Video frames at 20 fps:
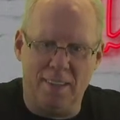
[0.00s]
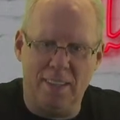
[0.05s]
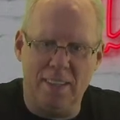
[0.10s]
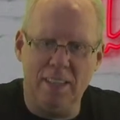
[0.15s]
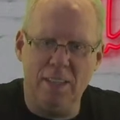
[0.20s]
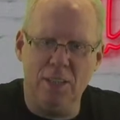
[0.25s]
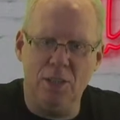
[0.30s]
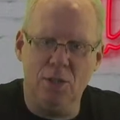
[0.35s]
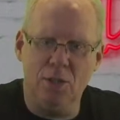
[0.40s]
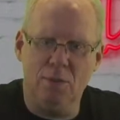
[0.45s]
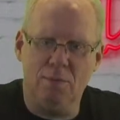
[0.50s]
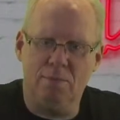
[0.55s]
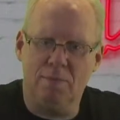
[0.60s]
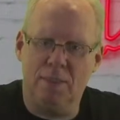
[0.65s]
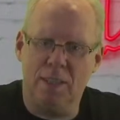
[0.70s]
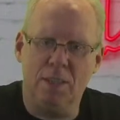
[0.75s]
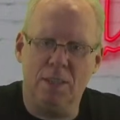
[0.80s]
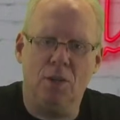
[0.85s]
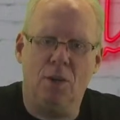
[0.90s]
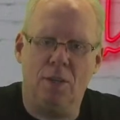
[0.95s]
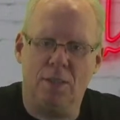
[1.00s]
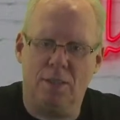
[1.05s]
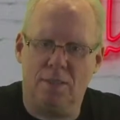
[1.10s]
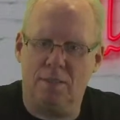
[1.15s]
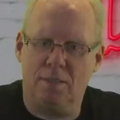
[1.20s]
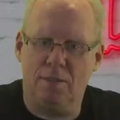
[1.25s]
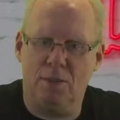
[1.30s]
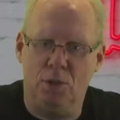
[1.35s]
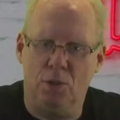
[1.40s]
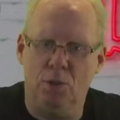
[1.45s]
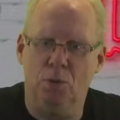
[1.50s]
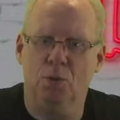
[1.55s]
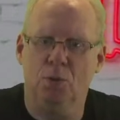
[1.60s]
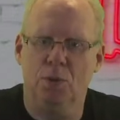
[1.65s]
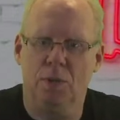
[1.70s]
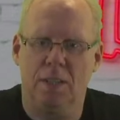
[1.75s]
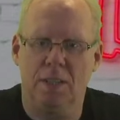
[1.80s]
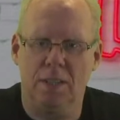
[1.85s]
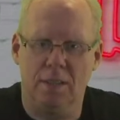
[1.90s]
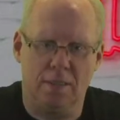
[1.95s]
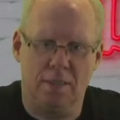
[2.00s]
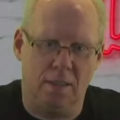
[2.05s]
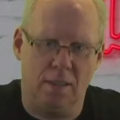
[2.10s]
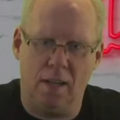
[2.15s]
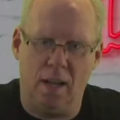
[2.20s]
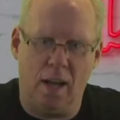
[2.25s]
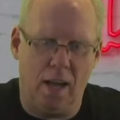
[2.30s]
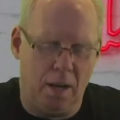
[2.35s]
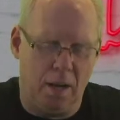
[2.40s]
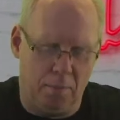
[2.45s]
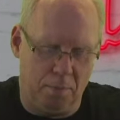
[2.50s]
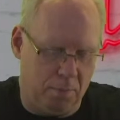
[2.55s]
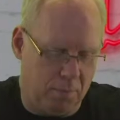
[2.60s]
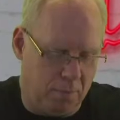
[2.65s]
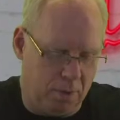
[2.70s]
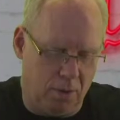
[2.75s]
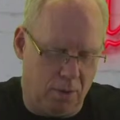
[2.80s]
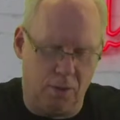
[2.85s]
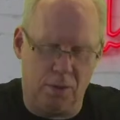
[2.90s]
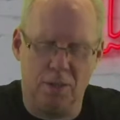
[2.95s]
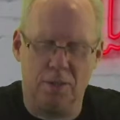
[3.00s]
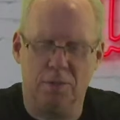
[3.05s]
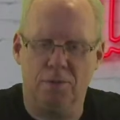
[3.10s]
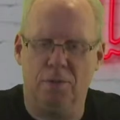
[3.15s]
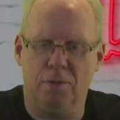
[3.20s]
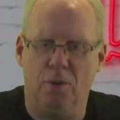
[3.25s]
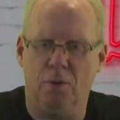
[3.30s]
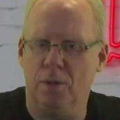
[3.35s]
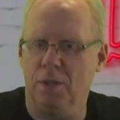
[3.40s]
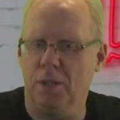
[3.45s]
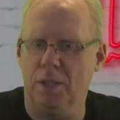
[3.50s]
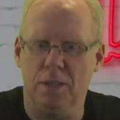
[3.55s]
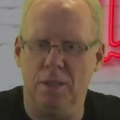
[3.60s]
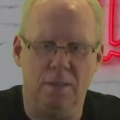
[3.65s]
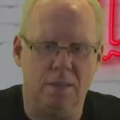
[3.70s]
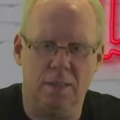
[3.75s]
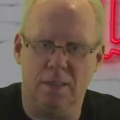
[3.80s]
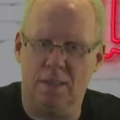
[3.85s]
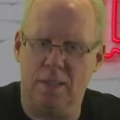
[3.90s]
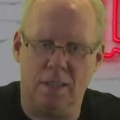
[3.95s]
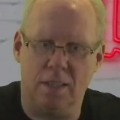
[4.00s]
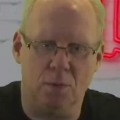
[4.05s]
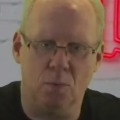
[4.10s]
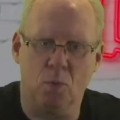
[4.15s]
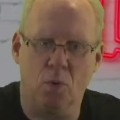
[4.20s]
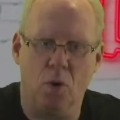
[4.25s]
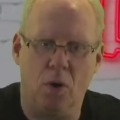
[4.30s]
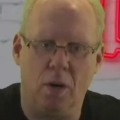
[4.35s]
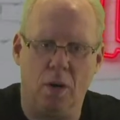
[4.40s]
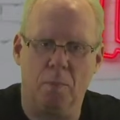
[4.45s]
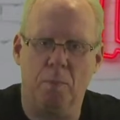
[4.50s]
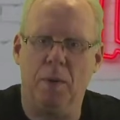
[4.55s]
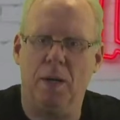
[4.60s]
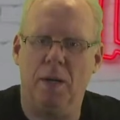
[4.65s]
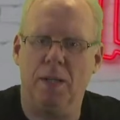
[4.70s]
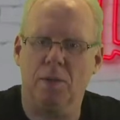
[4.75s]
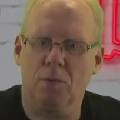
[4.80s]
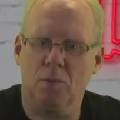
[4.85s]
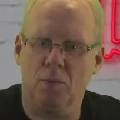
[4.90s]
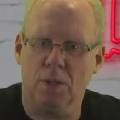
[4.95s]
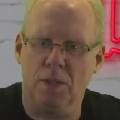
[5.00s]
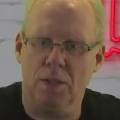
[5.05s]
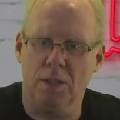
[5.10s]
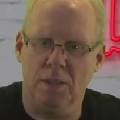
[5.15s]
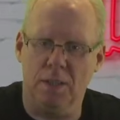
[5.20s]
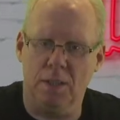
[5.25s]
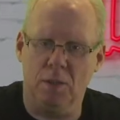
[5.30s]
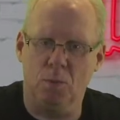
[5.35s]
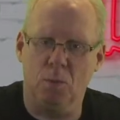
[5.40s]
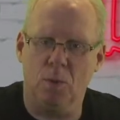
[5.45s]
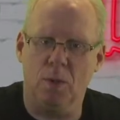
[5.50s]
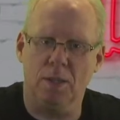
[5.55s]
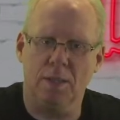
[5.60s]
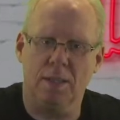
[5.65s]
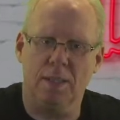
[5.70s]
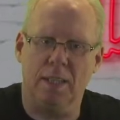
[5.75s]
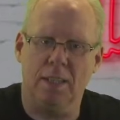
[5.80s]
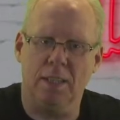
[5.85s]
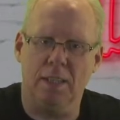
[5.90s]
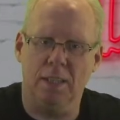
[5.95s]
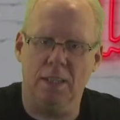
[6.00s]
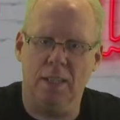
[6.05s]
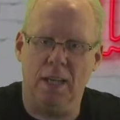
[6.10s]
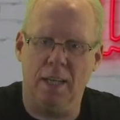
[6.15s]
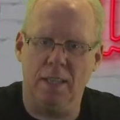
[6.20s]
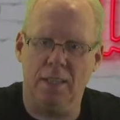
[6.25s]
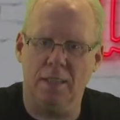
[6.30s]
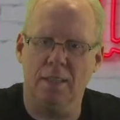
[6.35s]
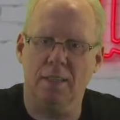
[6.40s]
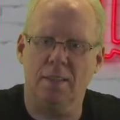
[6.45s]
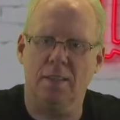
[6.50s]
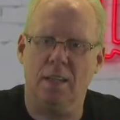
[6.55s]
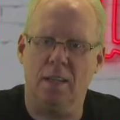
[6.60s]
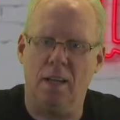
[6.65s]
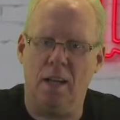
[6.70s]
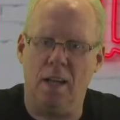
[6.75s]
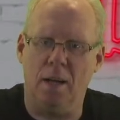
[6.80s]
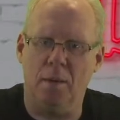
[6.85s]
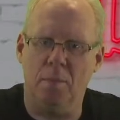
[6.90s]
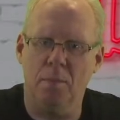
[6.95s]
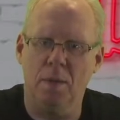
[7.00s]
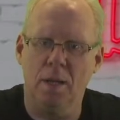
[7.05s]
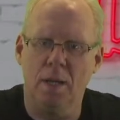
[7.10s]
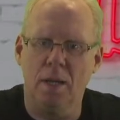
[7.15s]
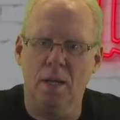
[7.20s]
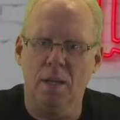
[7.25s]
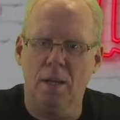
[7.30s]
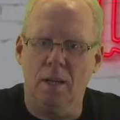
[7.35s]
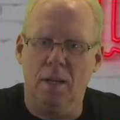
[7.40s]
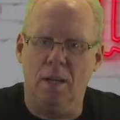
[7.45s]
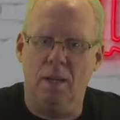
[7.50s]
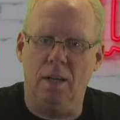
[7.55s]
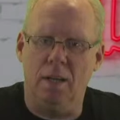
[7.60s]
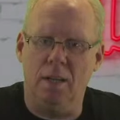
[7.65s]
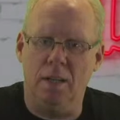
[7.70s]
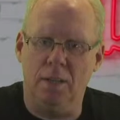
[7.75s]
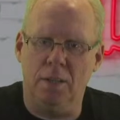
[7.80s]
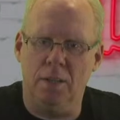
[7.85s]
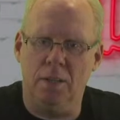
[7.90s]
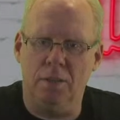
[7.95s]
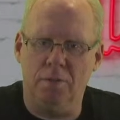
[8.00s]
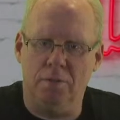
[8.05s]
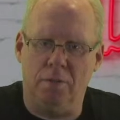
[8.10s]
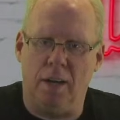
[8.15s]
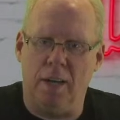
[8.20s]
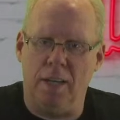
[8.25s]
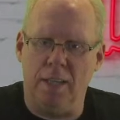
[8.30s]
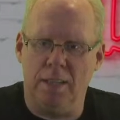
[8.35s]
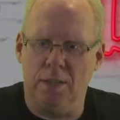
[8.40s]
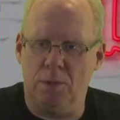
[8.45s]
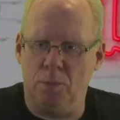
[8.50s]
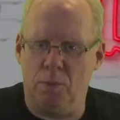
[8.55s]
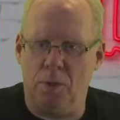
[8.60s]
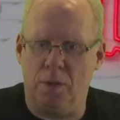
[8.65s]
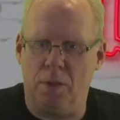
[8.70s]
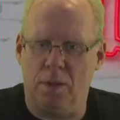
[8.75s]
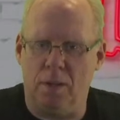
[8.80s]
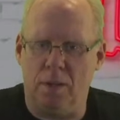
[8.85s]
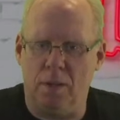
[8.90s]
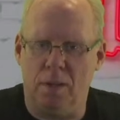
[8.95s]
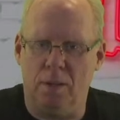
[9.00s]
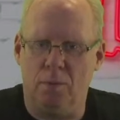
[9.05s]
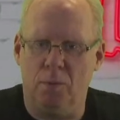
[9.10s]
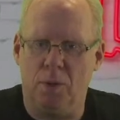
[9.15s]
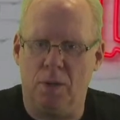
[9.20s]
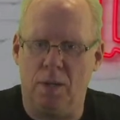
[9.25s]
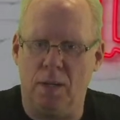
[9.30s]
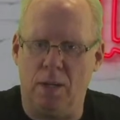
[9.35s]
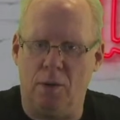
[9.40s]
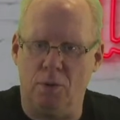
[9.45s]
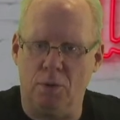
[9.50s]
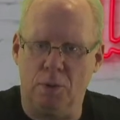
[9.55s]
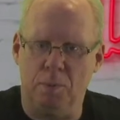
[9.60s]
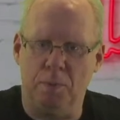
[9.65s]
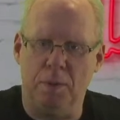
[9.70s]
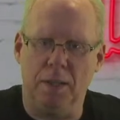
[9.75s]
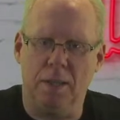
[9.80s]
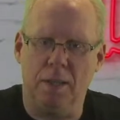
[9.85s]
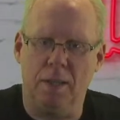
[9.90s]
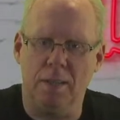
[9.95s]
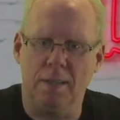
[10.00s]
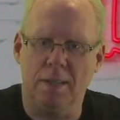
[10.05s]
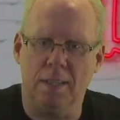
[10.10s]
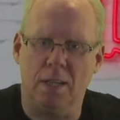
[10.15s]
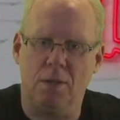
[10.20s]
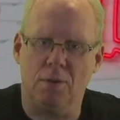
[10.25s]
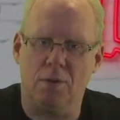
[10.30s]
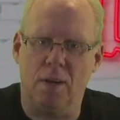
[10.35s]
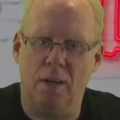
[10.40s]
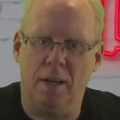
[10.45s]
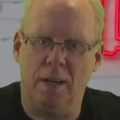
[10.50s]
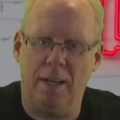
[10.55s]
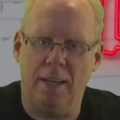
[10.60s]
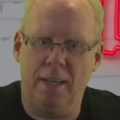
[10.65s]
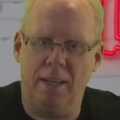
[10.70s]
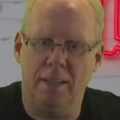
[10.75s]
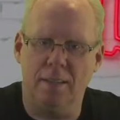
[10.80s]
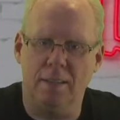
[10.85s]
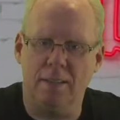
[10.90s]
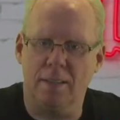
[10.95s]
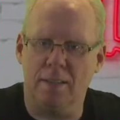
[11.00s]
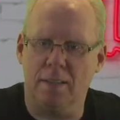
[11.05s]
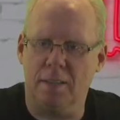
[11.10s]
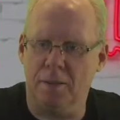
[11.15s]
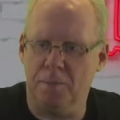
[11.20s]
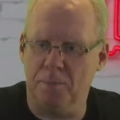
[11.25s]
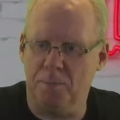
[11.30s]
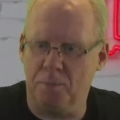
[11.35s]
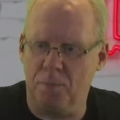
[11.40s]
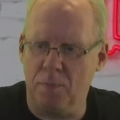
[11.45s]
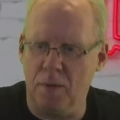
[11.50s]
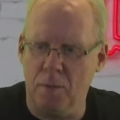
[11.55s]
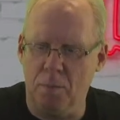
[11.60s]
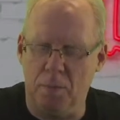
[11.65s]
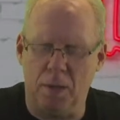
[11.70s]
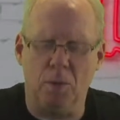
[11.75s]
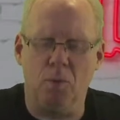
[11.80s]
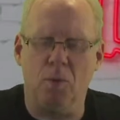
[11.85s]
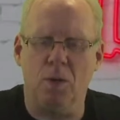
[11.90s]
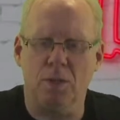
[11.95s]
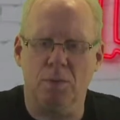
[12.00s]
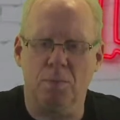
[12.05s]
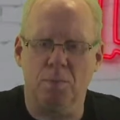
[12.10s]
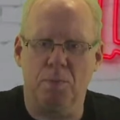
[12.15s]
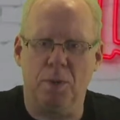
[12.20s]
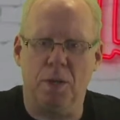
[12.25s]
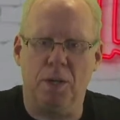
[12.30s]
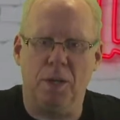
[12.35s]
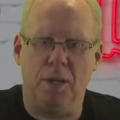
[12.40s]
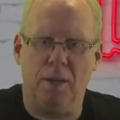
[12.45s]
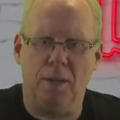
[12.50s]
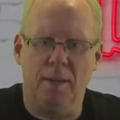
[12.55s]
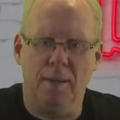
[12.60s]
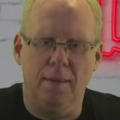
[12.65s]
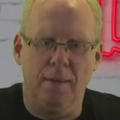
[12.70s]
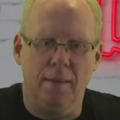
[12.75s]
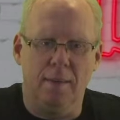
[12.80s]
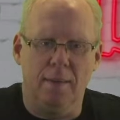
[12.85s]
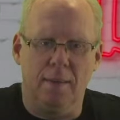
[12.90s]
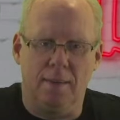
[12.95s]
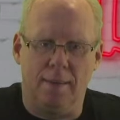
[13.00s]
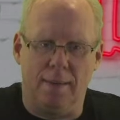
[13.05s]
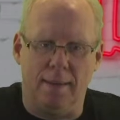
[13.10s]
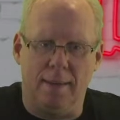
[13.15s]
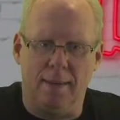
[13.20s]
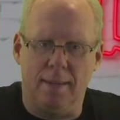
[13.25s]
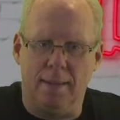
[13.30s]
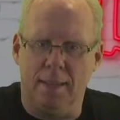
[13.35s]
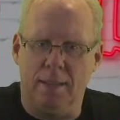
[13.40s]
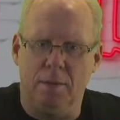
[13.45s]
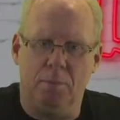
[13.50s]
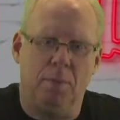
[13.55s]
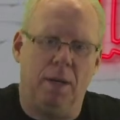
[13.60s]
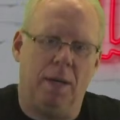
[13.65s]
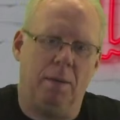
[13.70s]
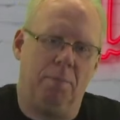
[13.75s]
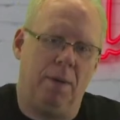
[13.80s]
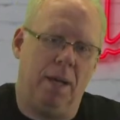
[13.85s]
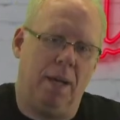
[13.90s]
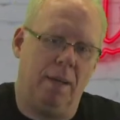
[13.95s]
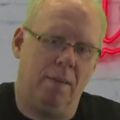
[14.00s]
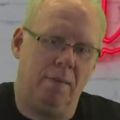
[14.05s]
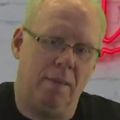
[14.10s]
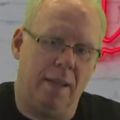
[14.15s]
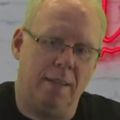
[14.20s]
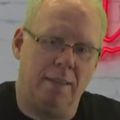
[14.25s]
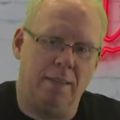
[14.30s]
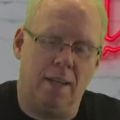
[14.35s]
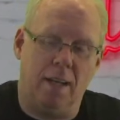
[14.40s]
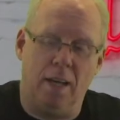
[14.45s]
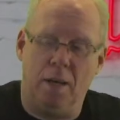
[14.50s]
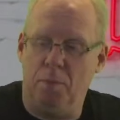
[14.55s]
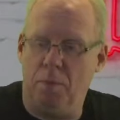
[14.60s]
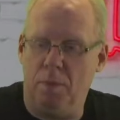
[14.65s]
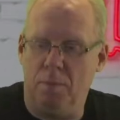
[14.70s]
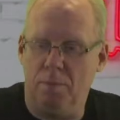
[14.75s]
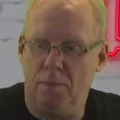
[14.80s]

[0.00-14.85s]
he did not use his alarm on his phone. This doesn't work. But what he did was that he had his alarm in a device with a loudspeaker, etc. And but it was pretty clunky back in that time